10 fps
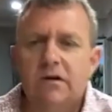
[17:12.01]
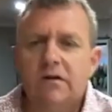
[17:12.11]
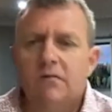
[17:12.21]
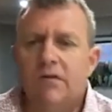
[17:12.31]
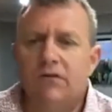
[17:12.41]

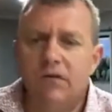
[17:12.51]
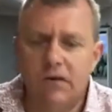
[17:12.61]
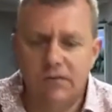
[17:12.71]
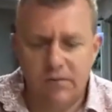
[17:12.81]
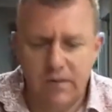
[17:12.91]
with a few
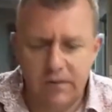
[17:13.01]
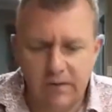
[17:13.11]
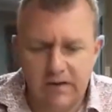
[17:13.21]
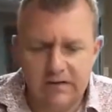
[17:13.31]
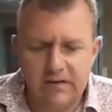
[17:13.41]
different people
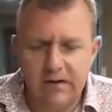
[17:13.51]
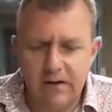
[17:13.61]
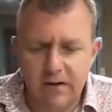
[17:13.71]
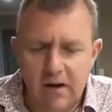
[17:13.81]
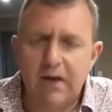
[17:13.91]
yesterday
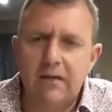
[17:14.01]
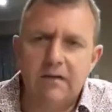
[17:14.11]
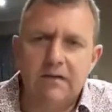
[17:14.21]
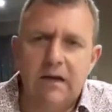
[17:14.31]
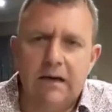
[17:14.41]
regarding
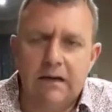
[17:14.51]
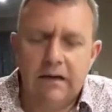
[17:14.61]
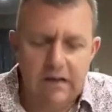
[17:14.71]
this, and